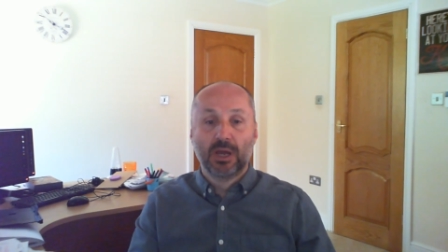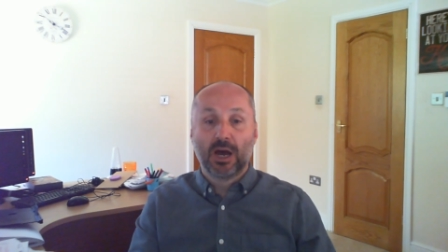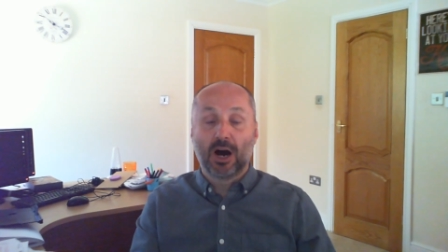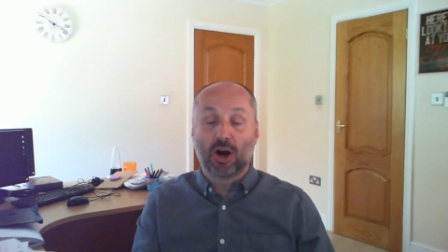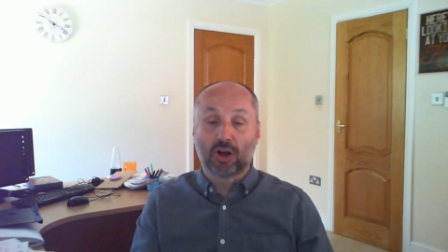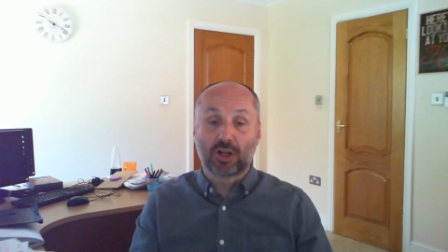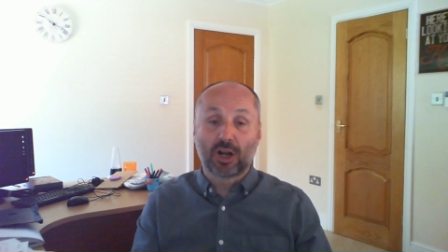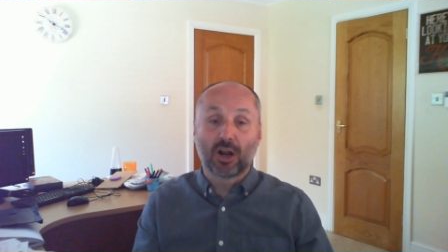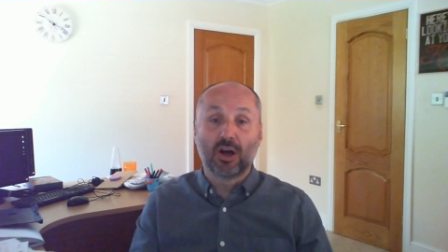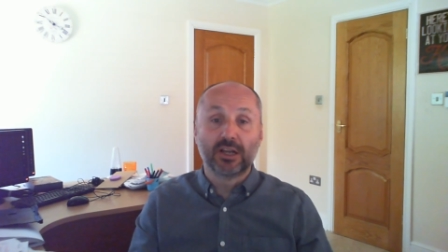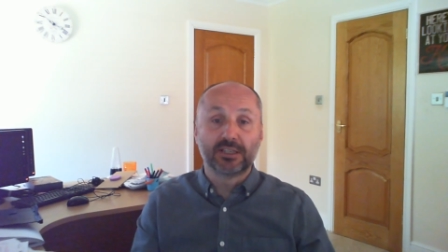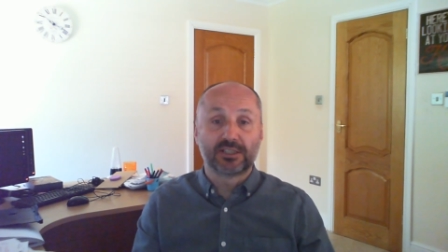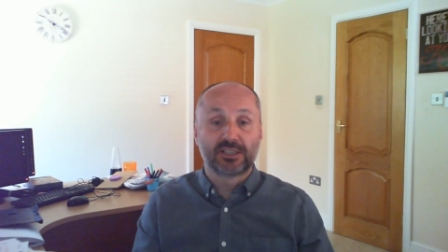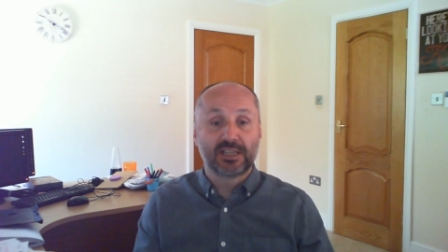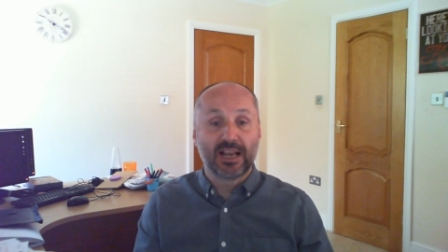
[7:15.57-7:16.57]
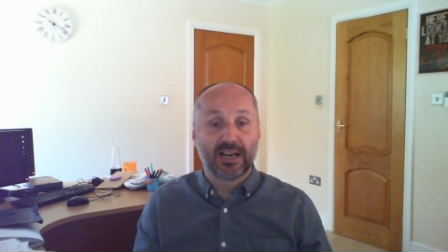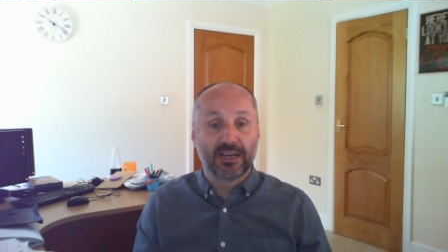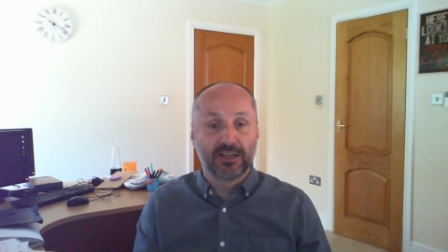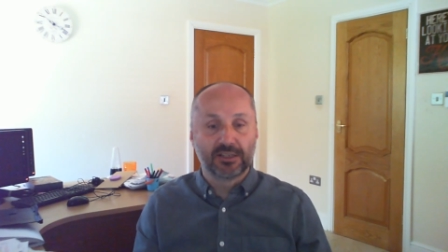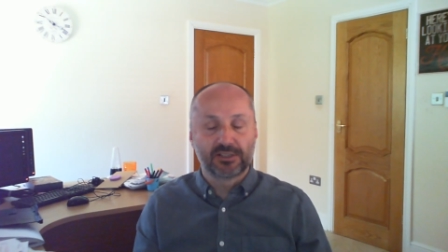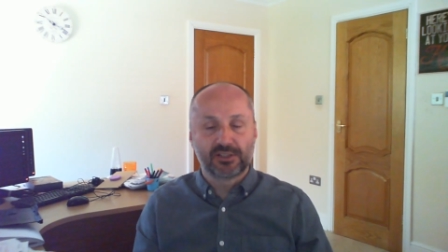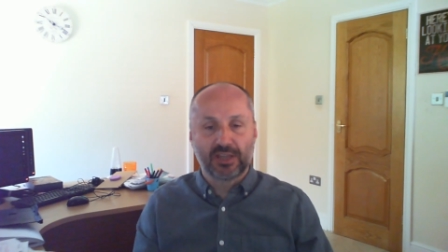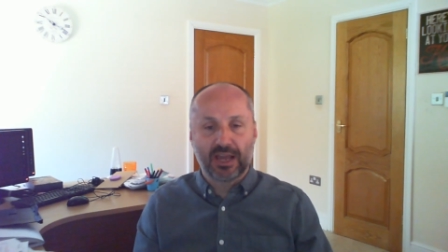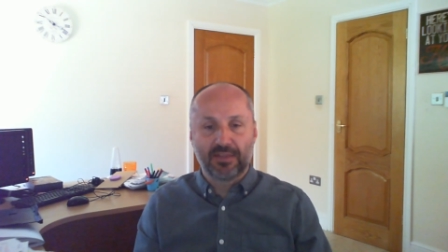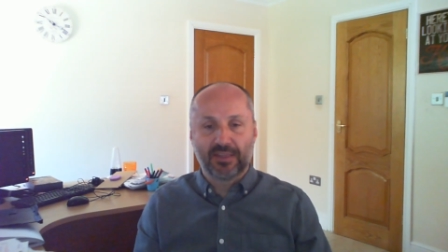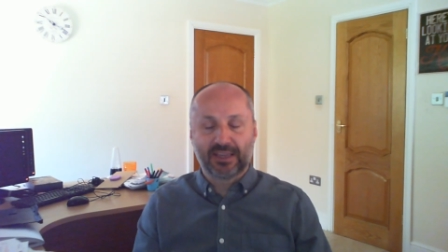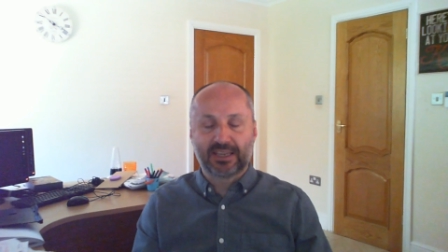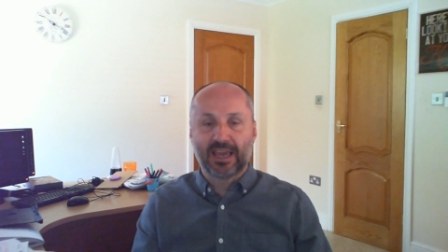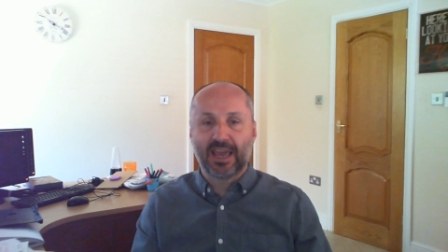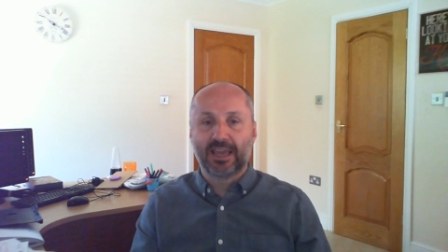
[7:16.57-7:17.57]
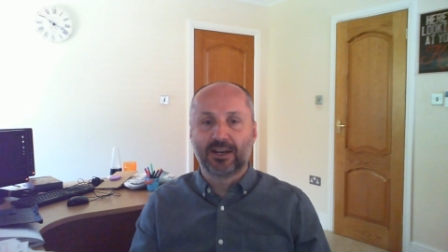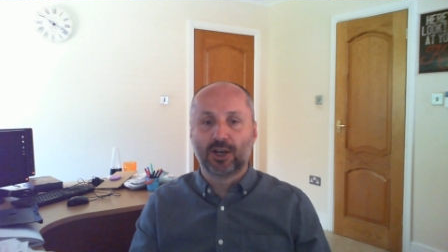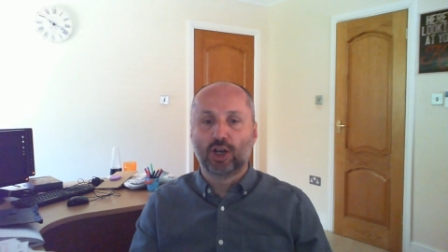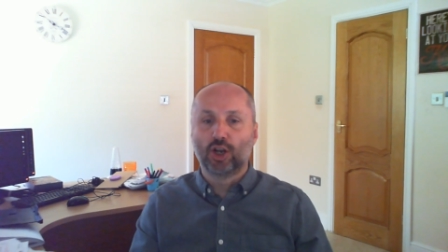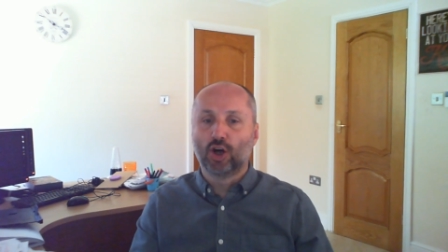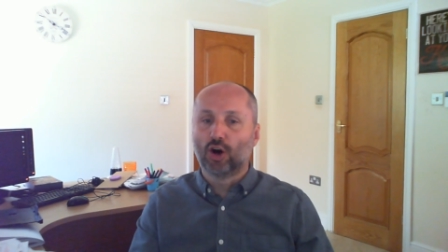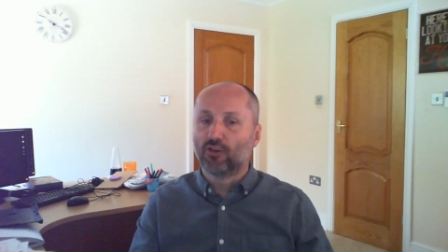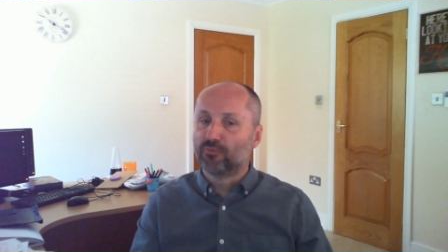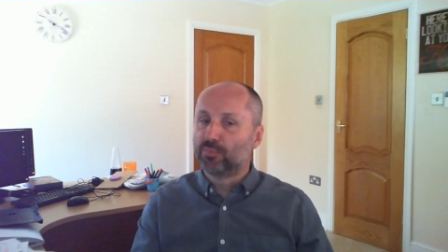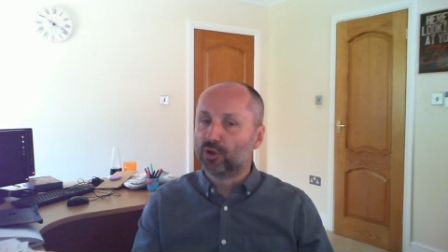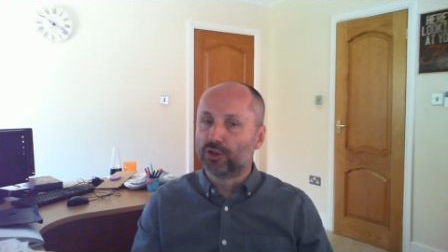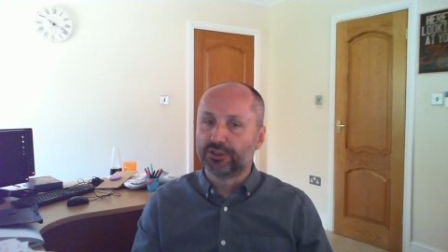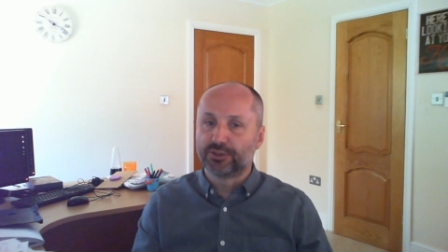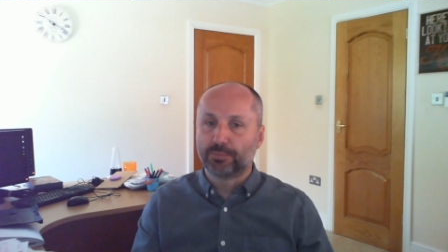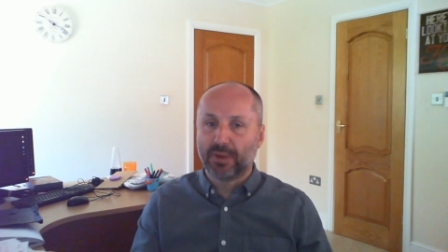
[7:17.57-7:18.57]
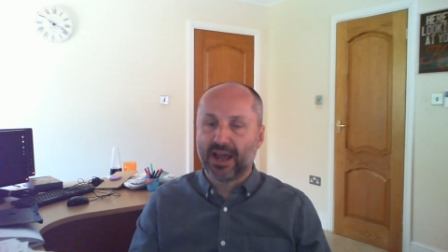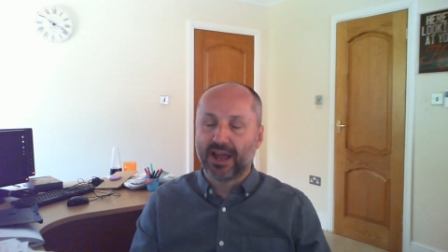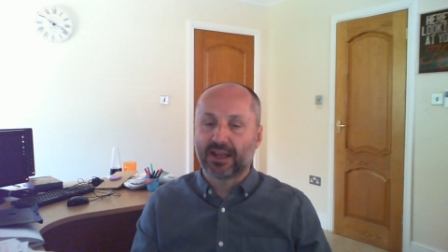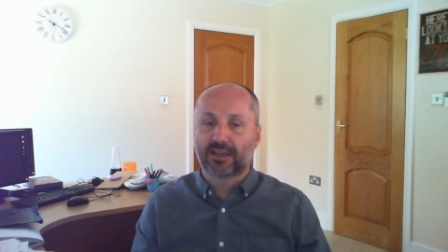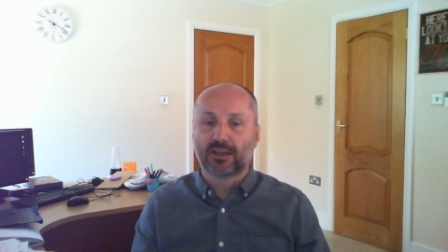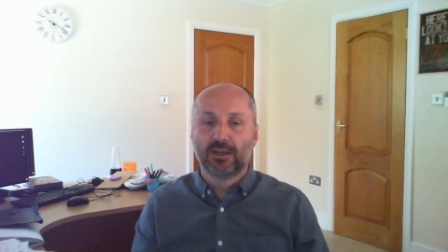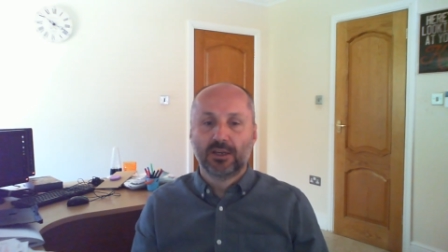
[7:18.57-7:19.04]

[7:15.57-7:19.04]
our clients telling us that they're getting a lot of pushback